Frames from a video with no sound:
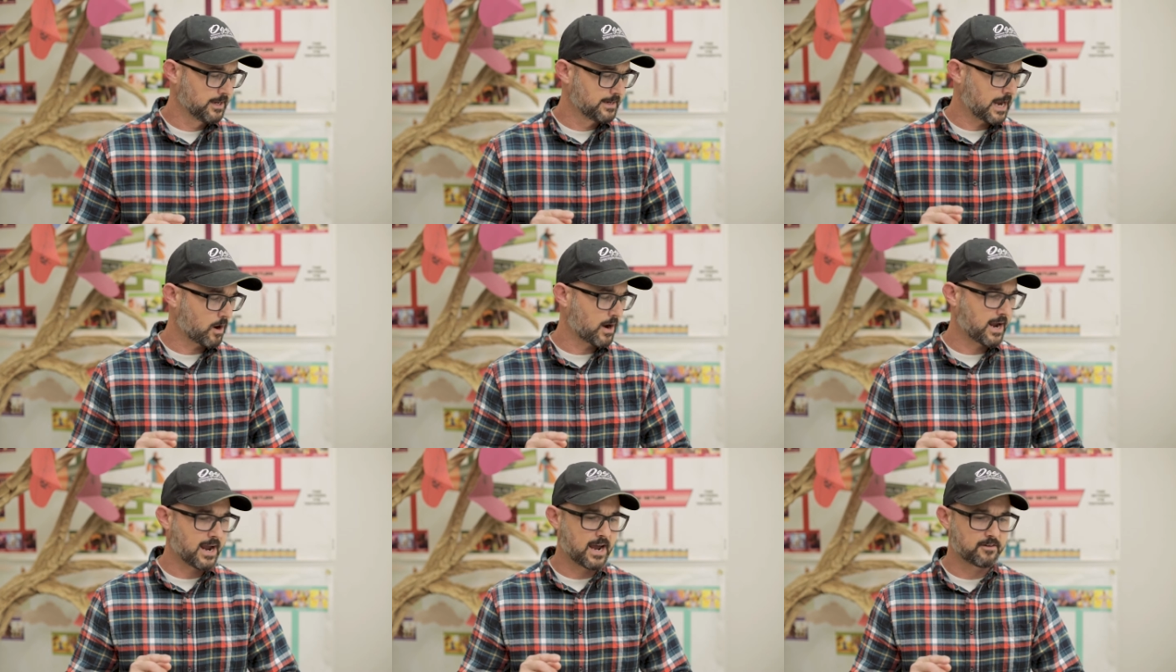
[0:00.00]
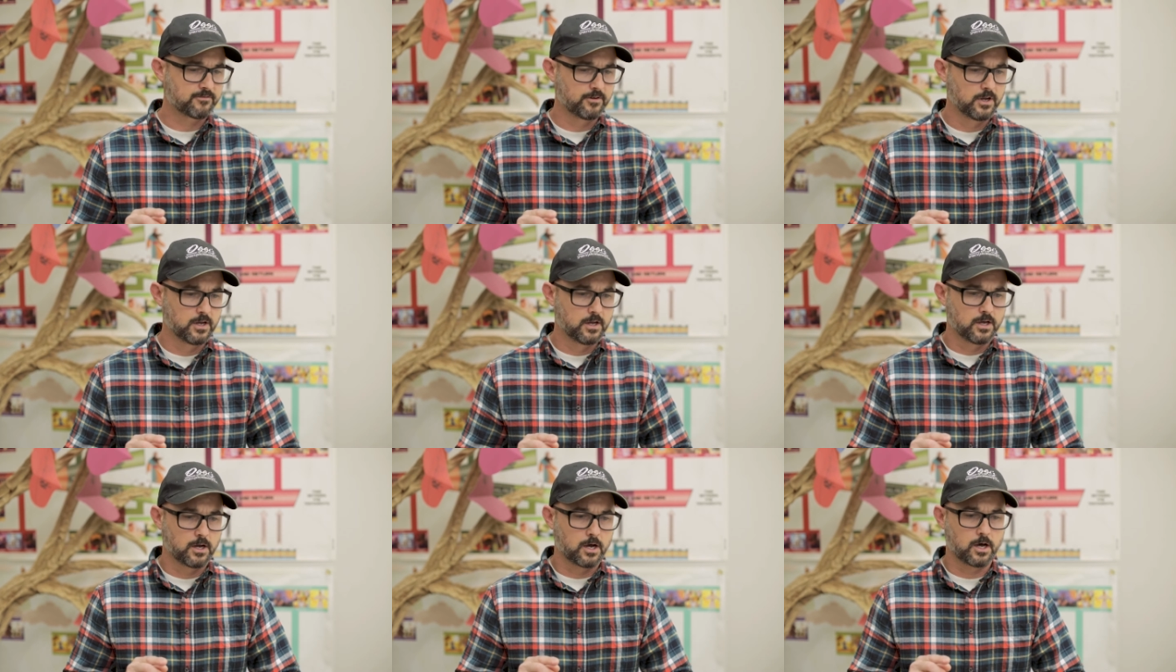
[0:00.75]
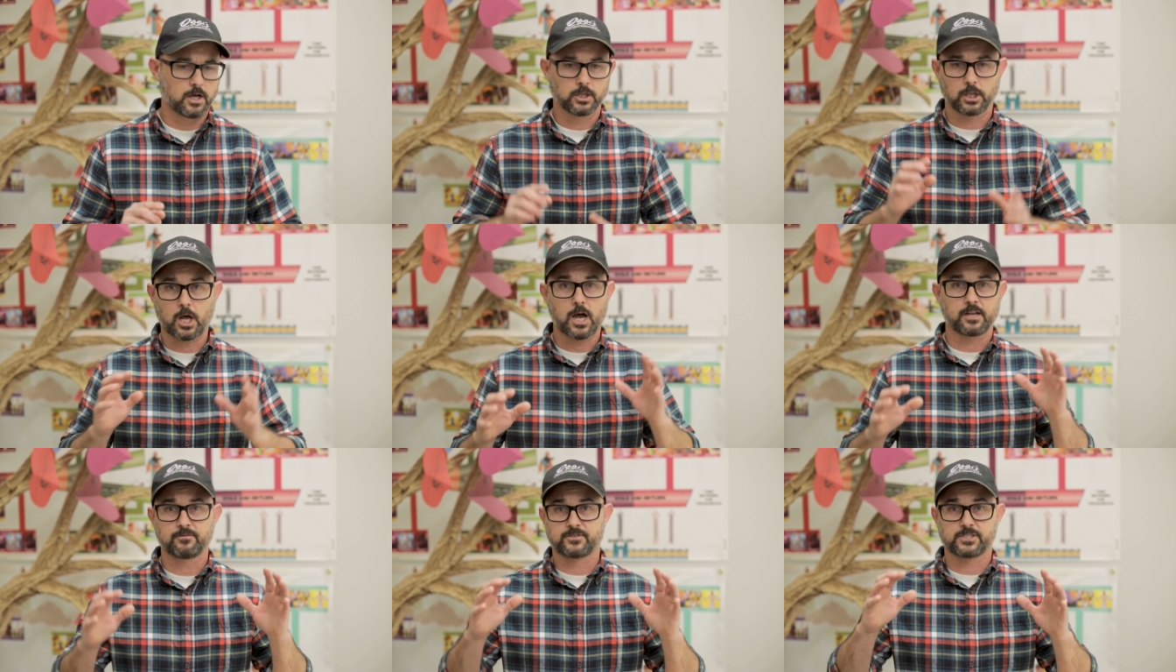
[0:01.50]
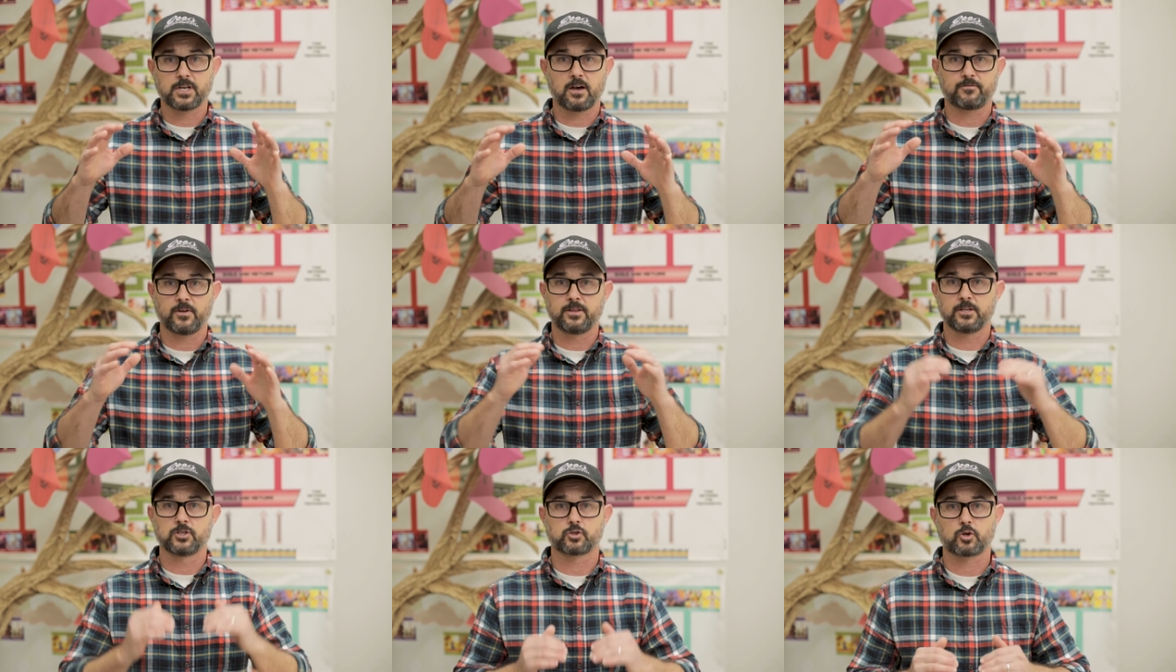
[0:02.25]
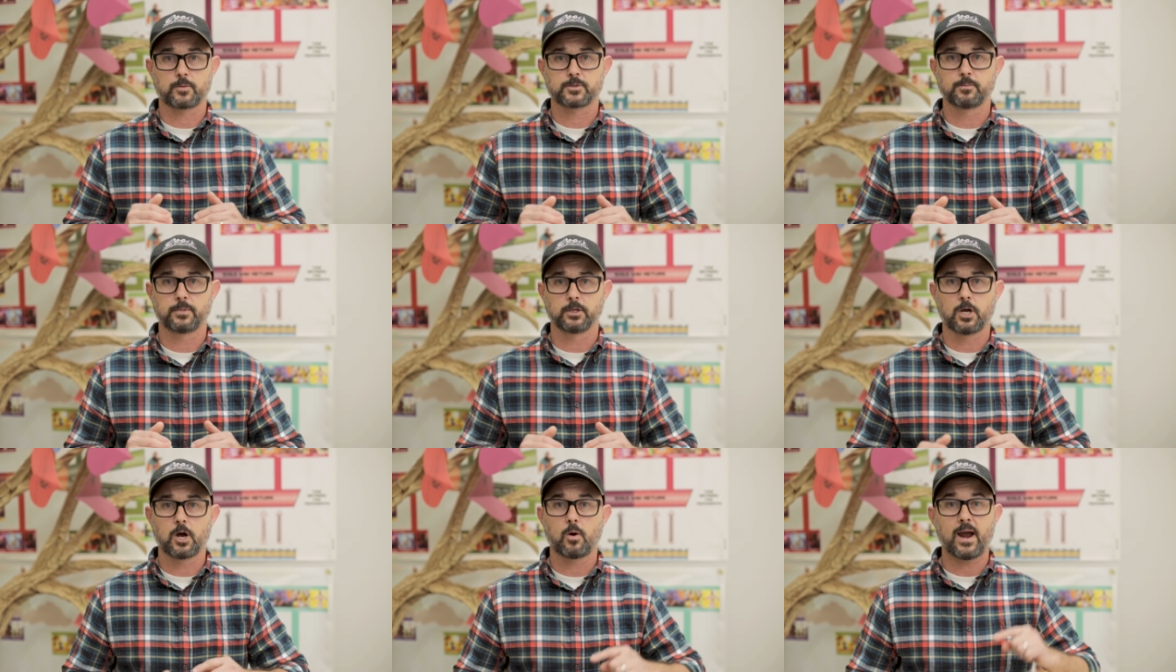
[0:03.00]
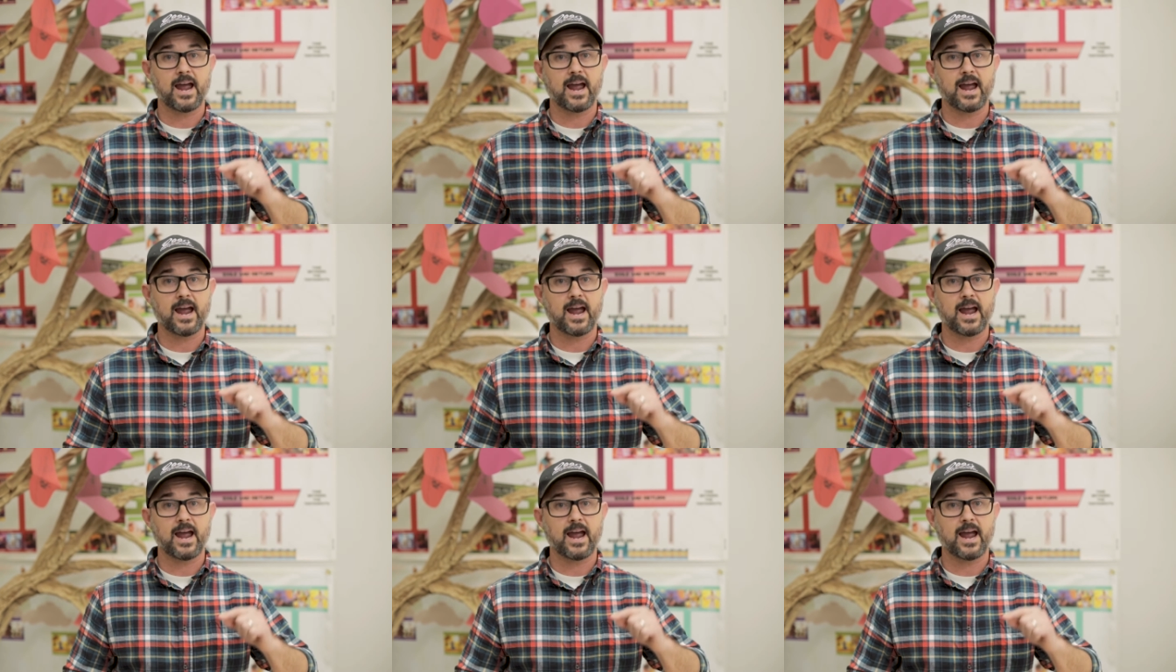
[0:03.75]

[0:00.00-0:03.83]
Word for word: Now, I have a lot of stuff in the description below.